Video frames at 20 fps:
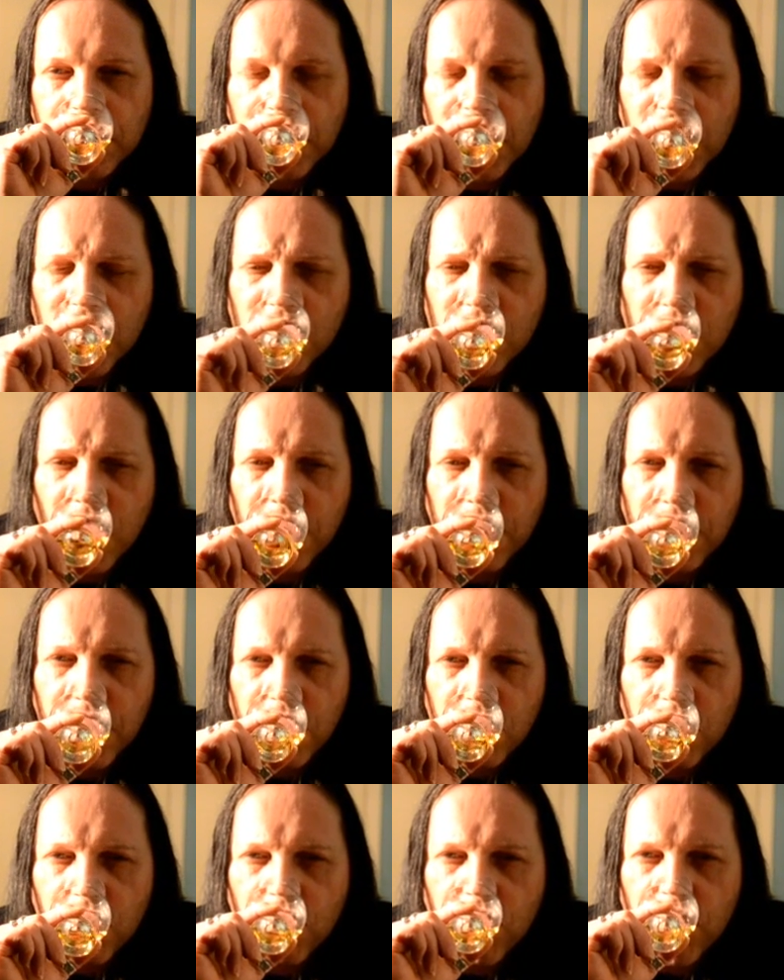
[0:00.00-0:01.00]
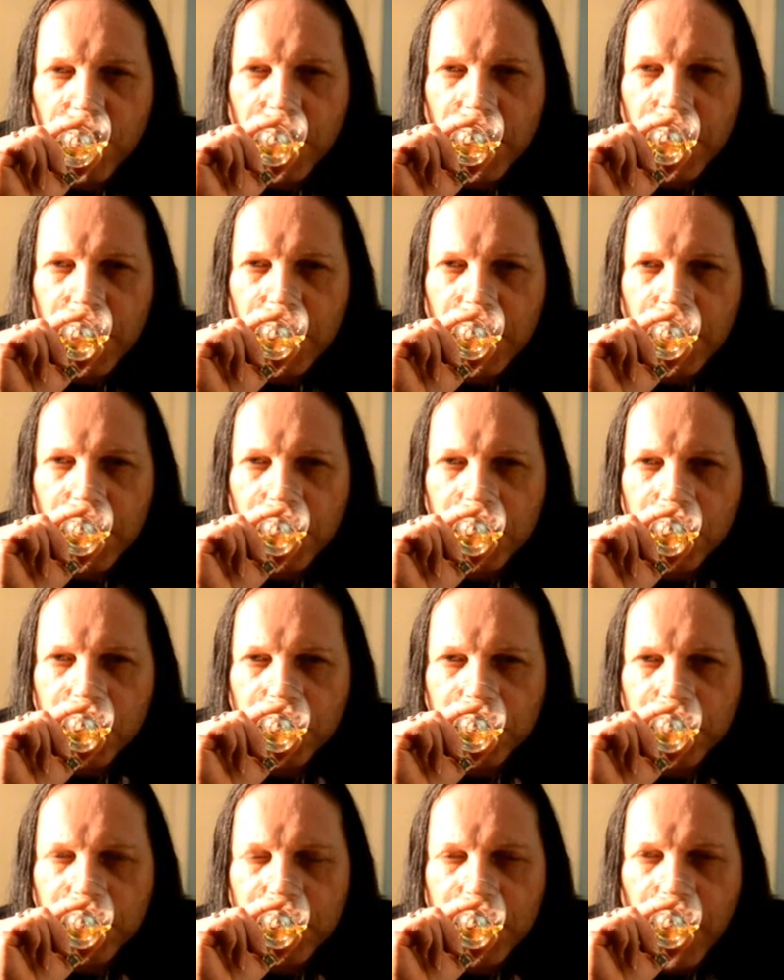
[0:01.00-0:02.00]
this is lovely, really
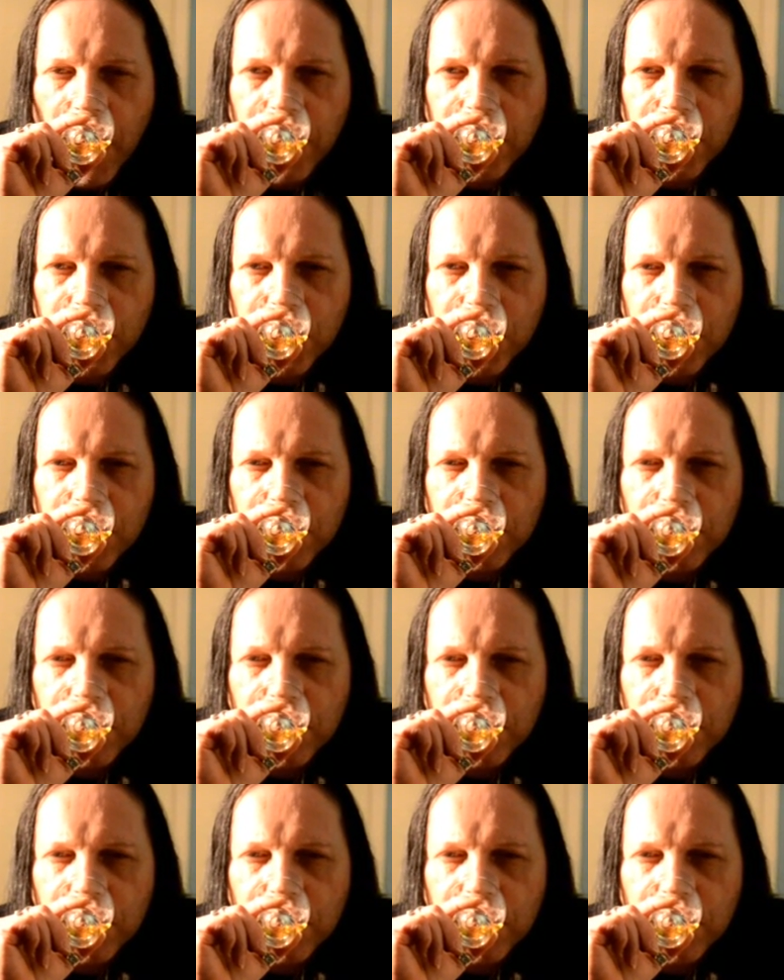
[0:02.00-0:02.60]
sort of dense.